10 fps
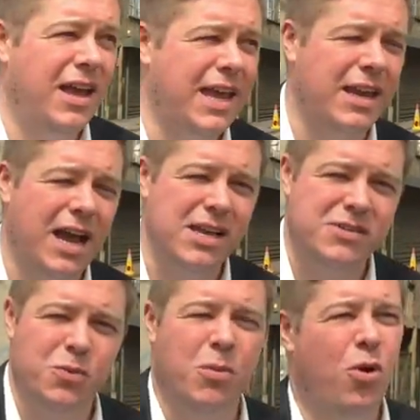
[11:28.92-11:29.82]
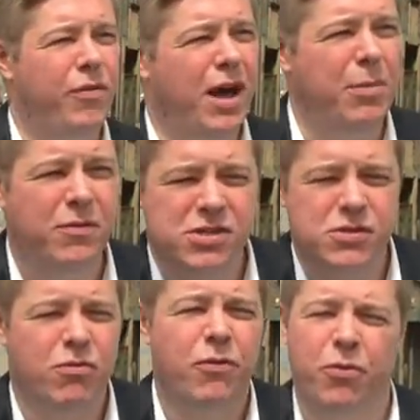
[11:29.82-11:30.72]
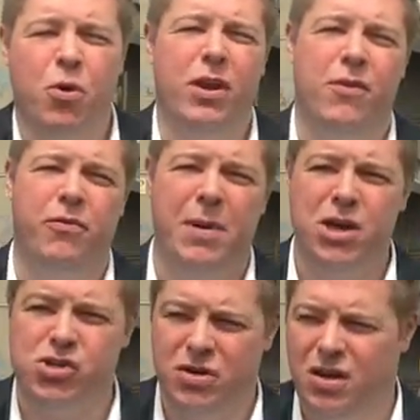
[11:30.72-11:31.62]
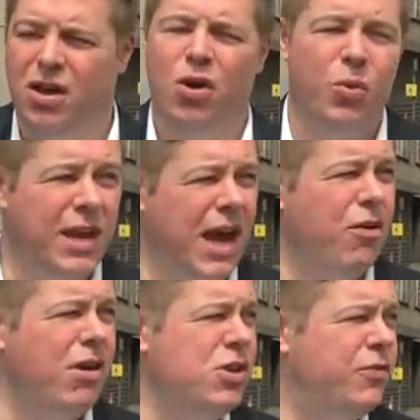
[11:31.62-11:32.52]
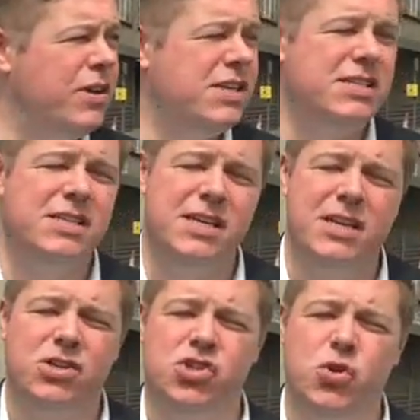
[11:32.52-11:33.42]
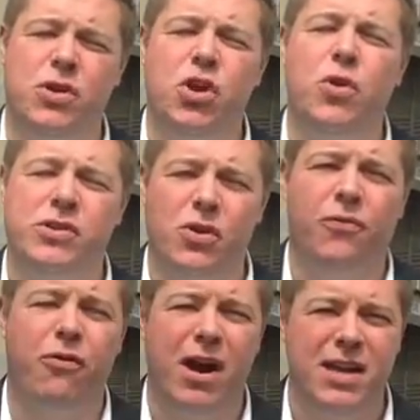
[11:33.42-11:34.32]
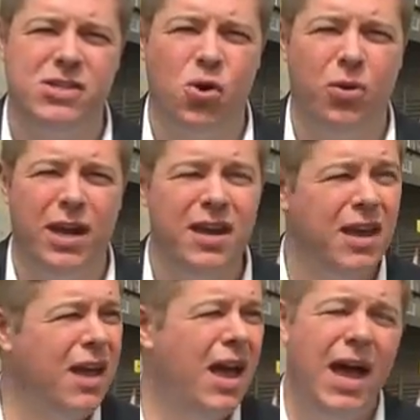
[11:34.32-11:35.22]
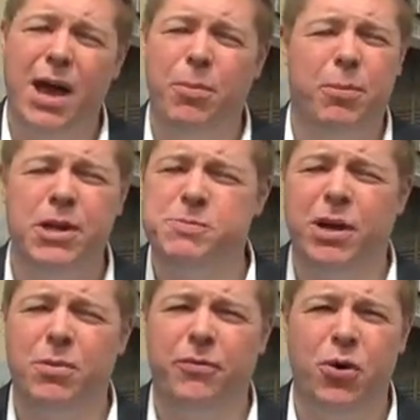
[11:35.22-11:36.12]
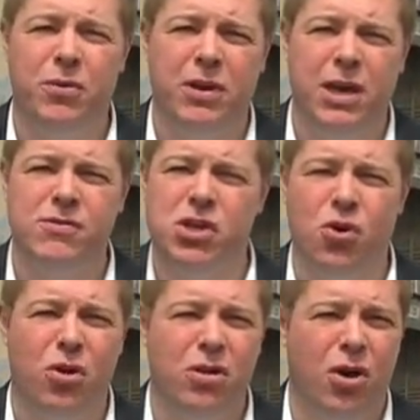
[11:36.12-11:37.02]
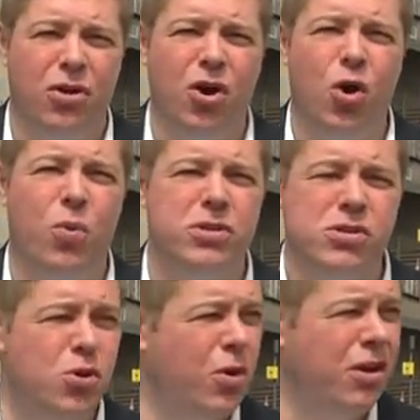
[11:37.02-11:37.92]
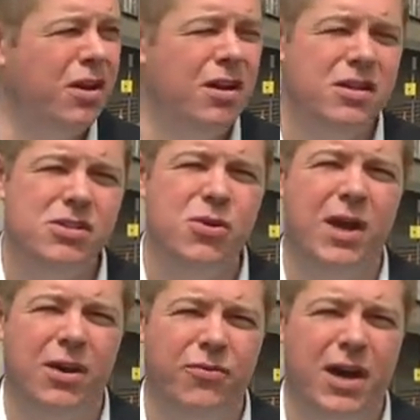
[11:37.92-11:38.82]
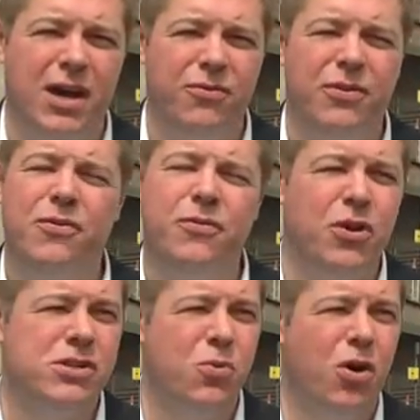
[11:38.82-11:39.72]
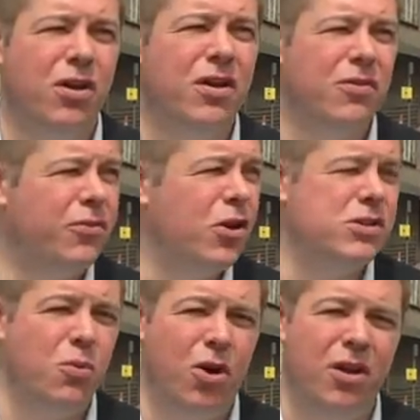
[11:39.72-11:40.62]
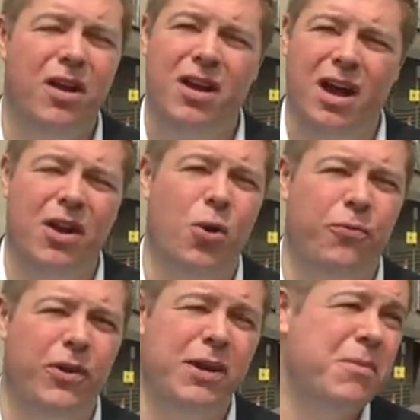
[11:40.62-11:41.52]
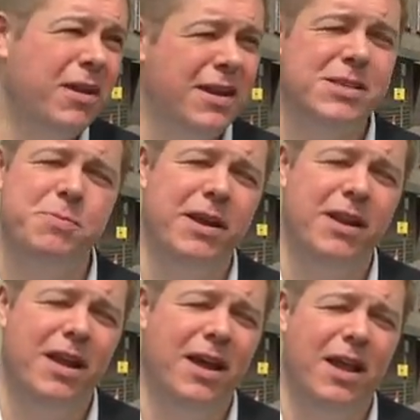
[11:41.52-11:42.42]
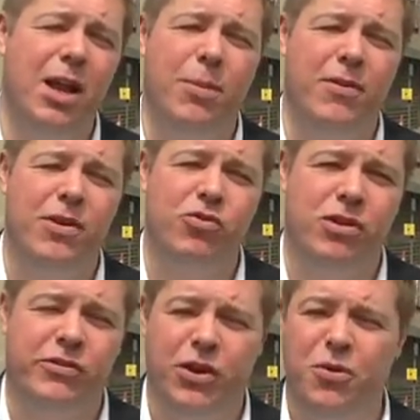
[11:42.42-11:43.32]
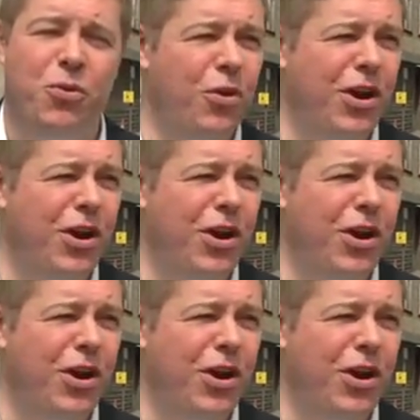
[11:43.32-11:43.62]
Again guys, we're more than happy obviously to run through all the information. We can arrange visits to see the student unit on Fridays only, but please pick up the phone, give us a call on 0121 295 31 31, and hopefully this has been a little bit of interest to you.